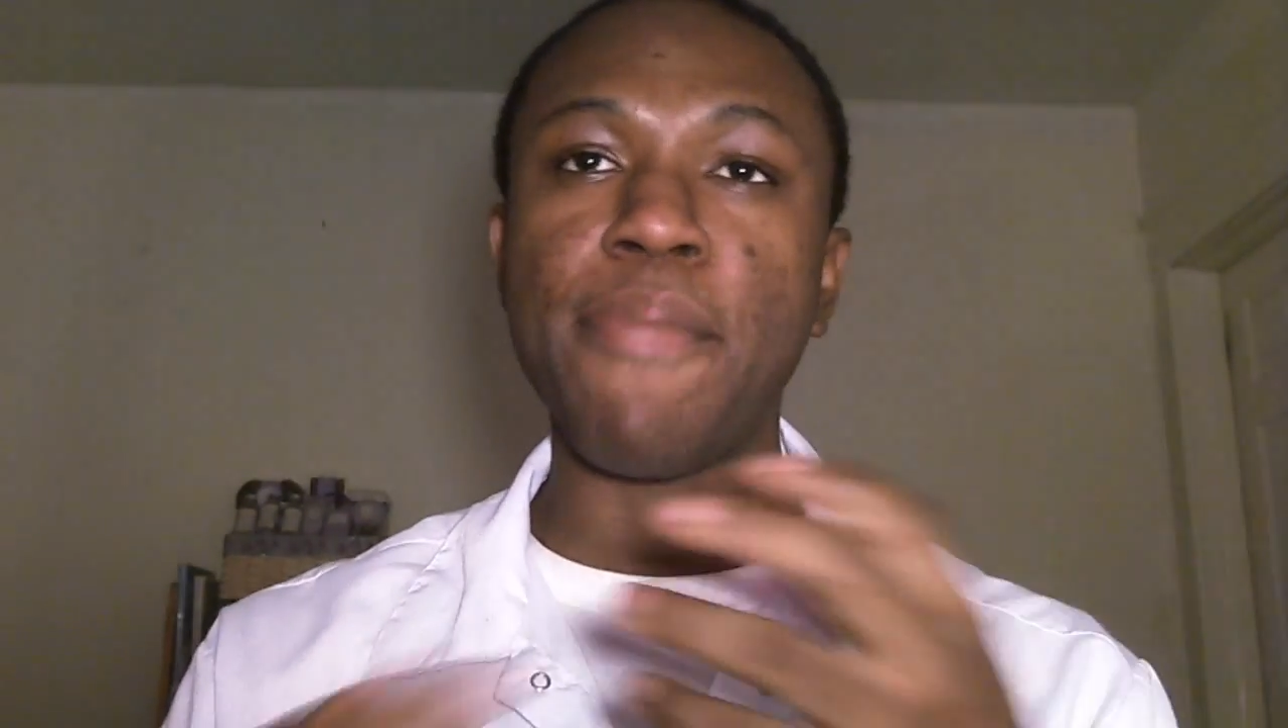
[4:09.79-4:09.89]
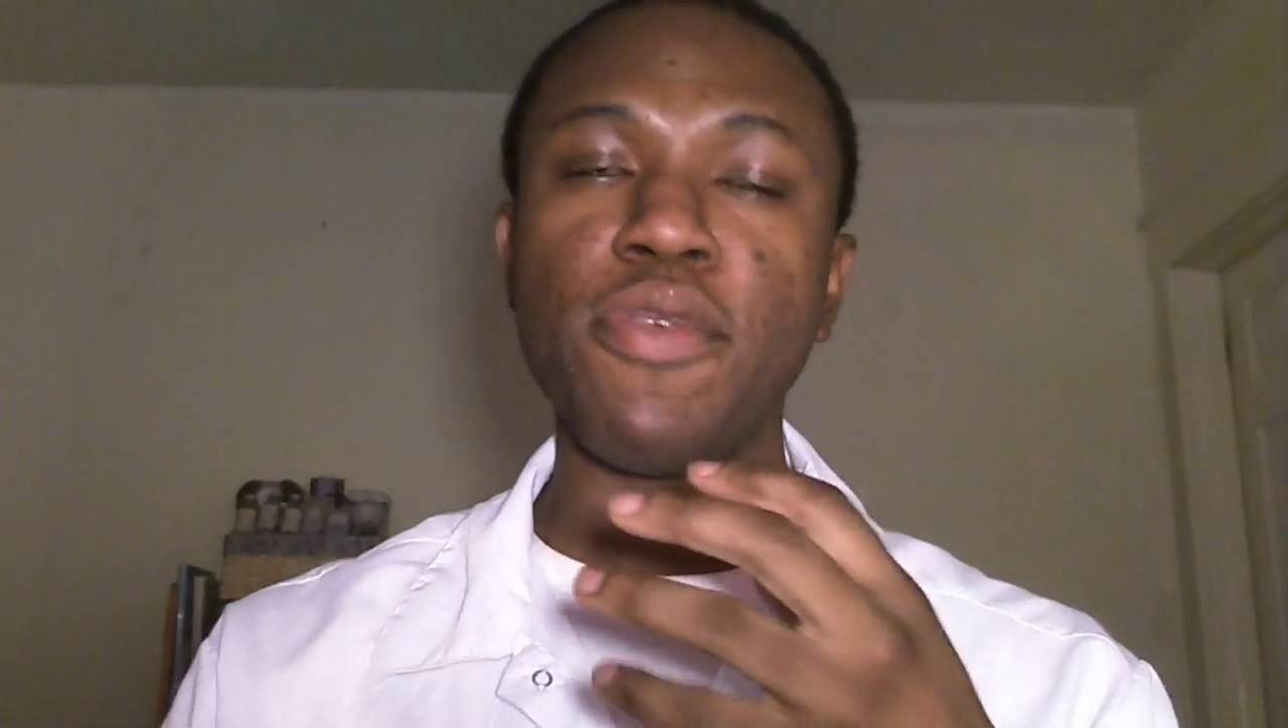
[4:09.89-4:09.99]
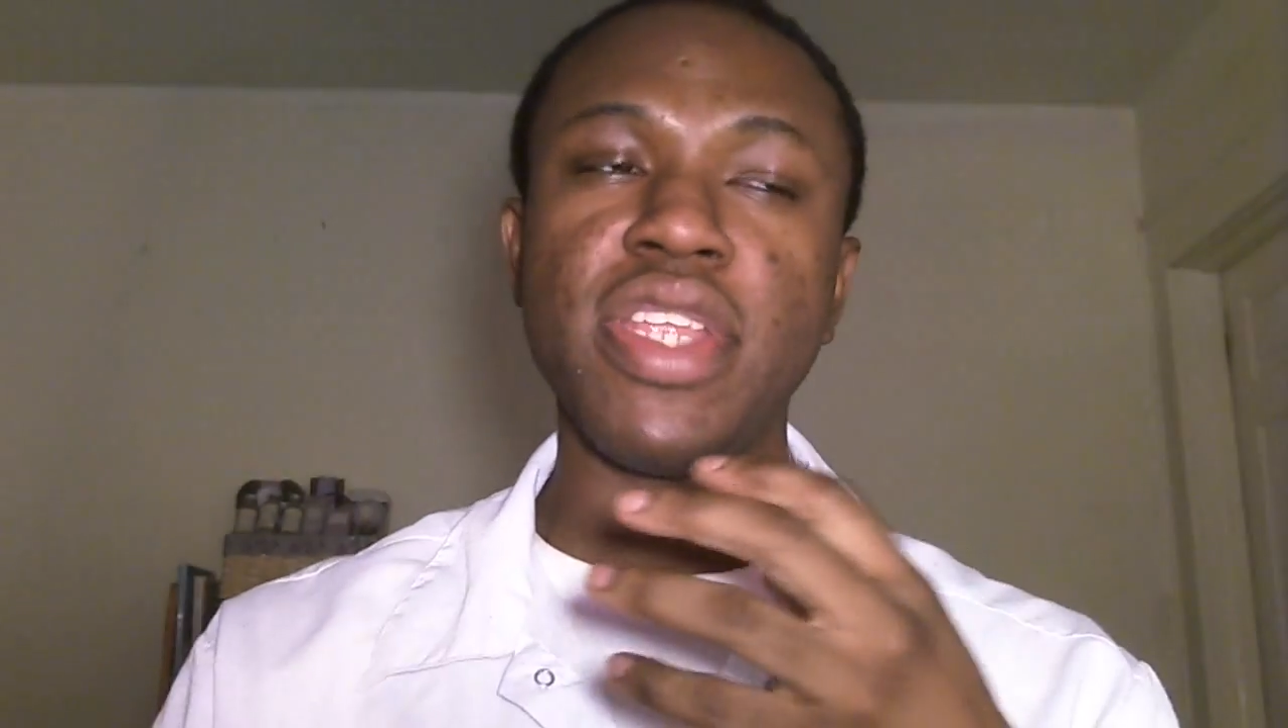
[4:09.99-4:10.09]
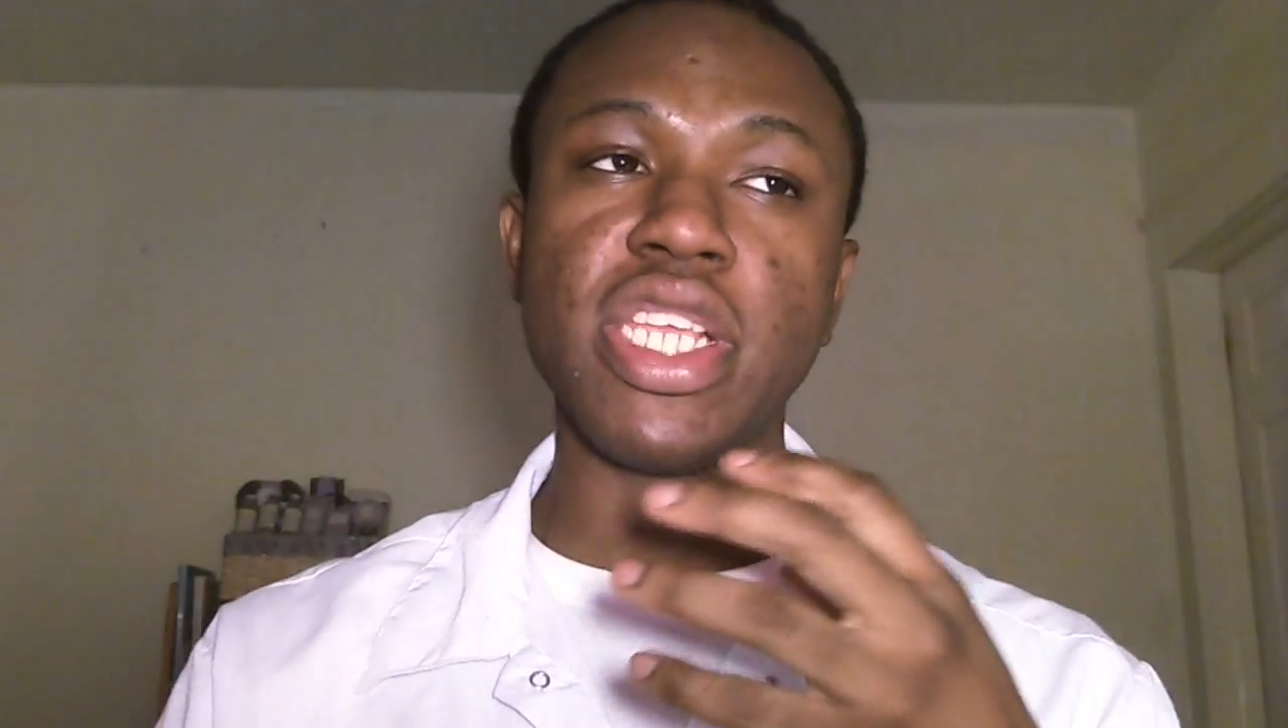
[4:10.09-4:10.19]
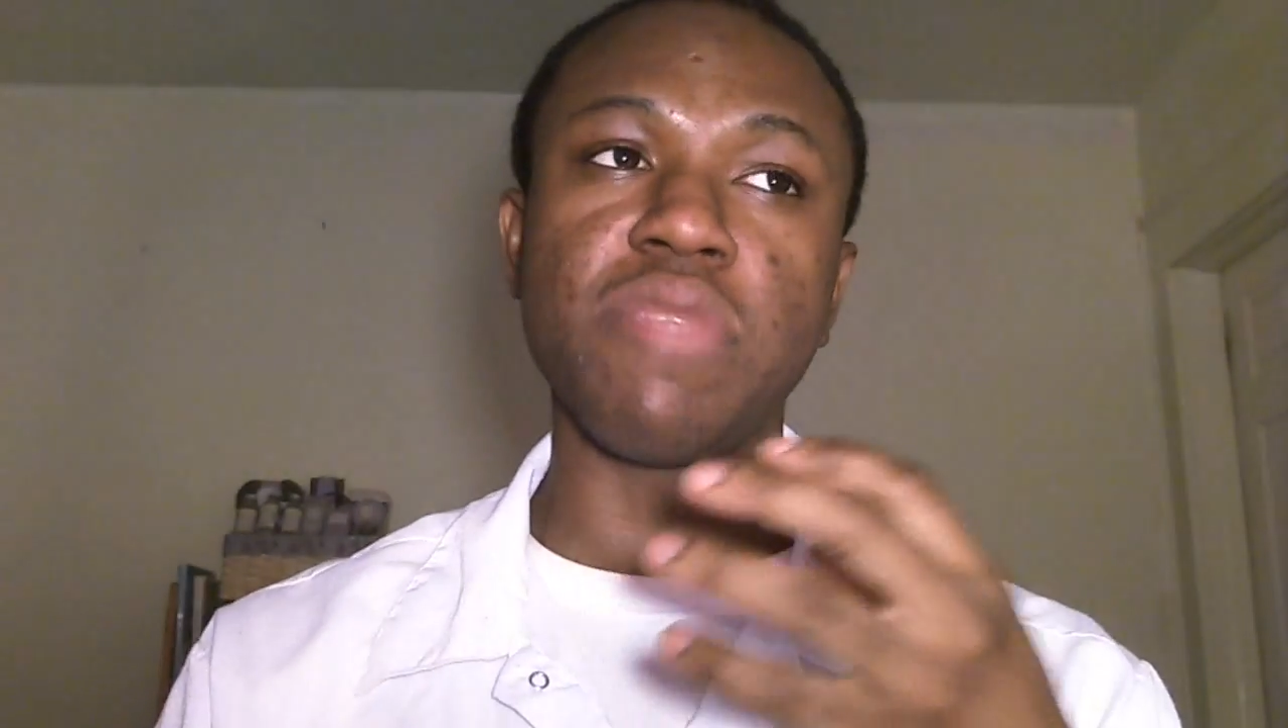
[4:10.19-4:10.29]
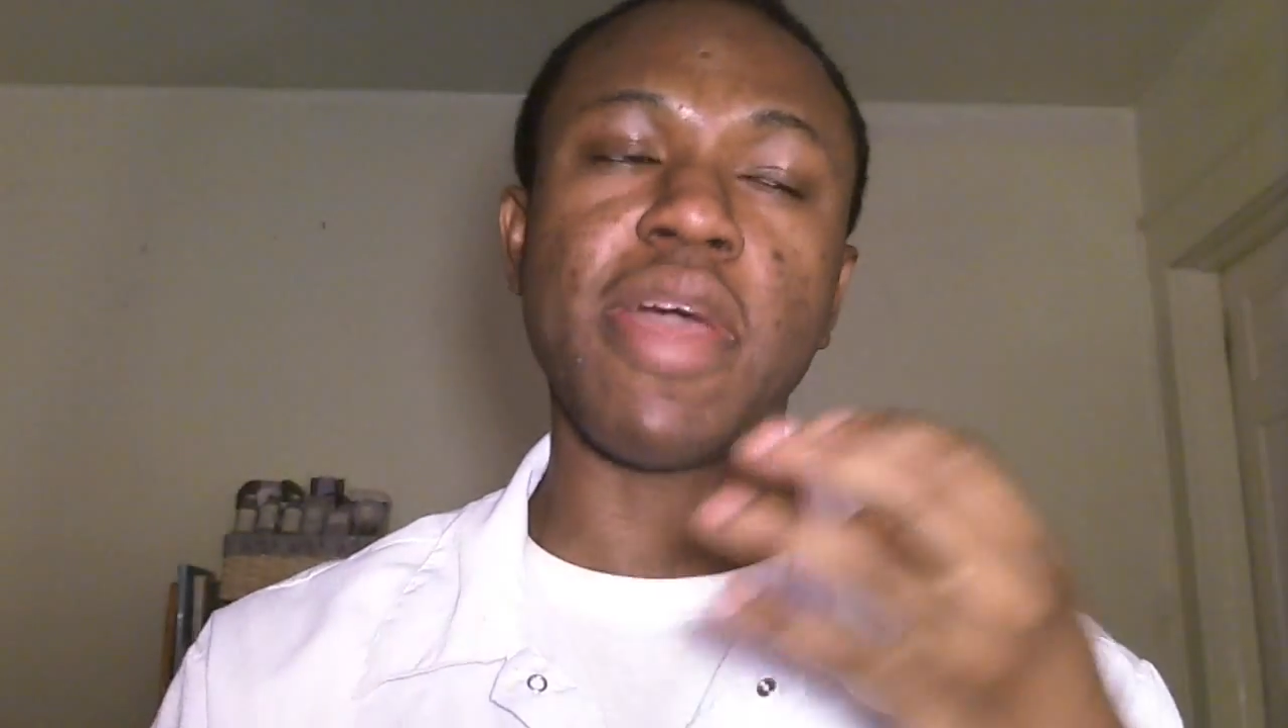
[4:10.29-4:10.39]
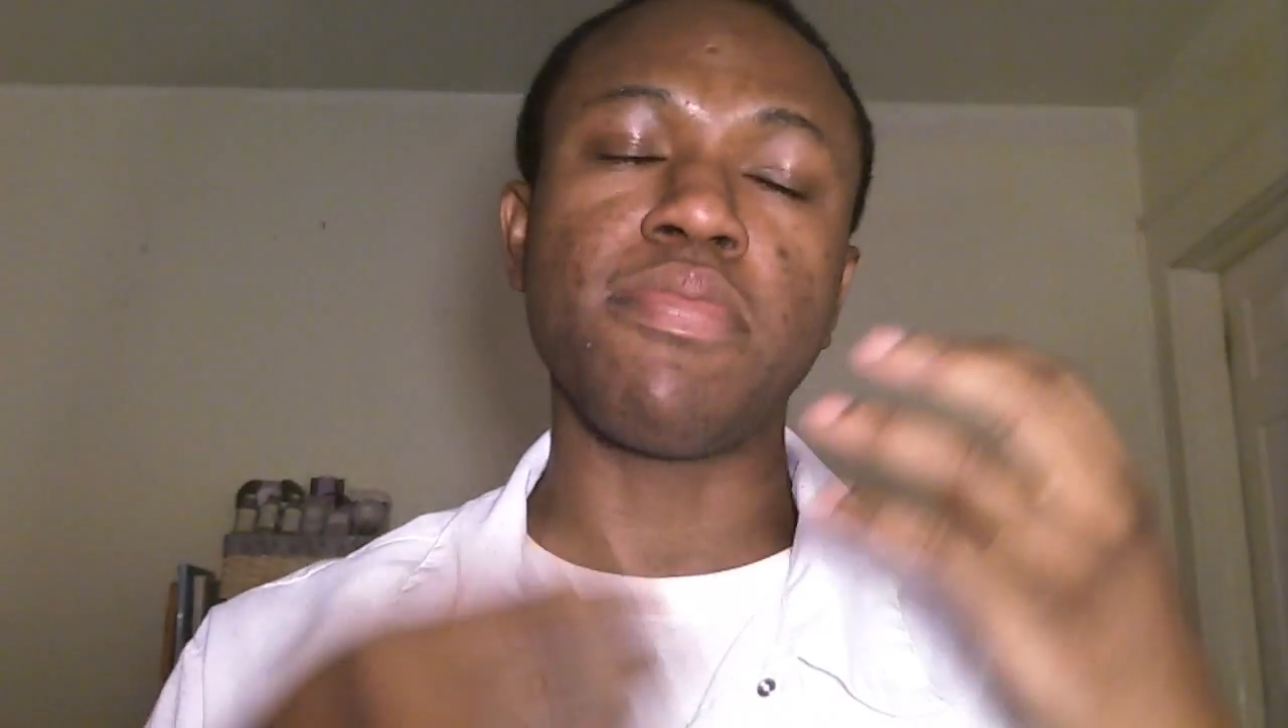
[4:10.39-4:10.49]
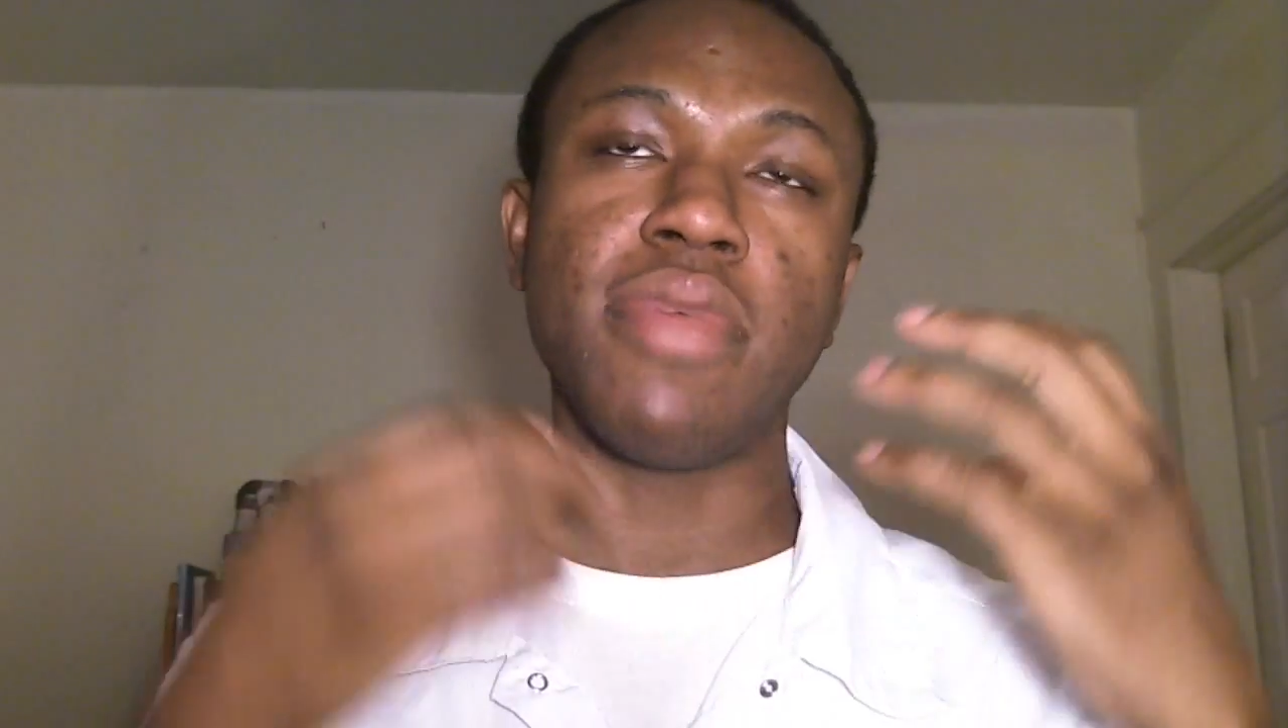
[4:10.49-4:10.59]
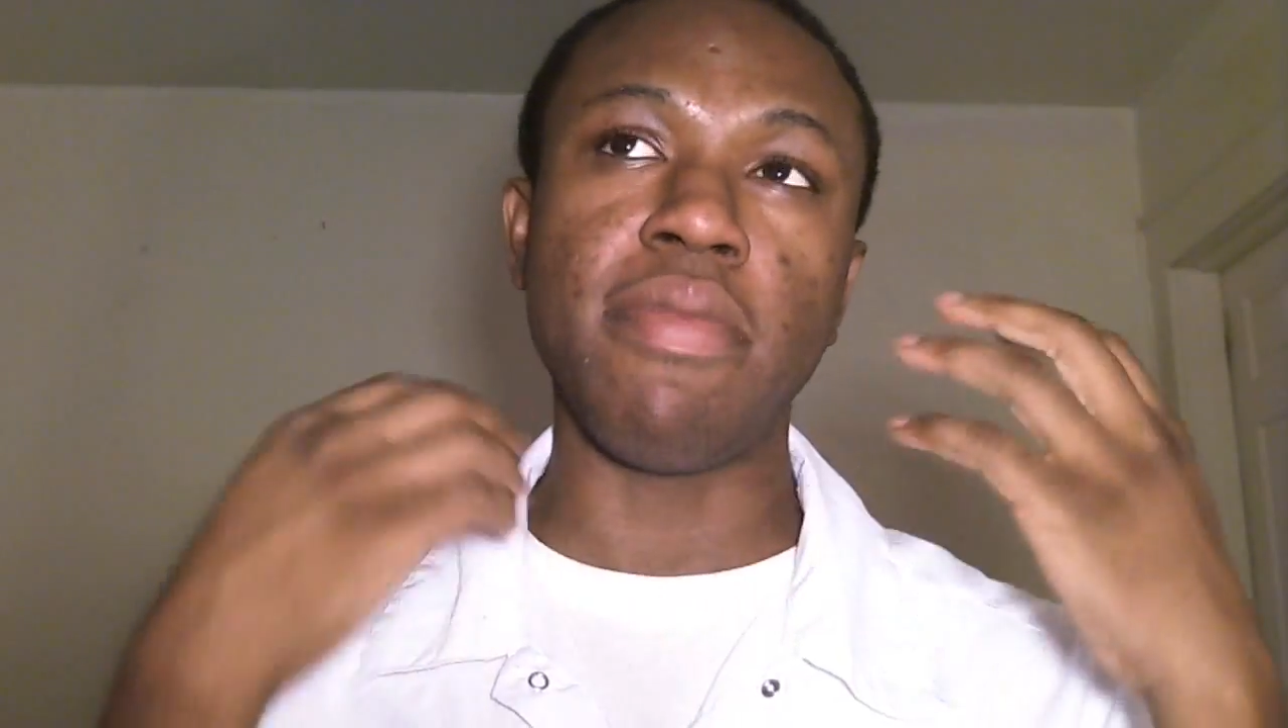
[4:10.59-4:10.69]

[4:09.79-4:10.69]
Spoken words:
prediction, my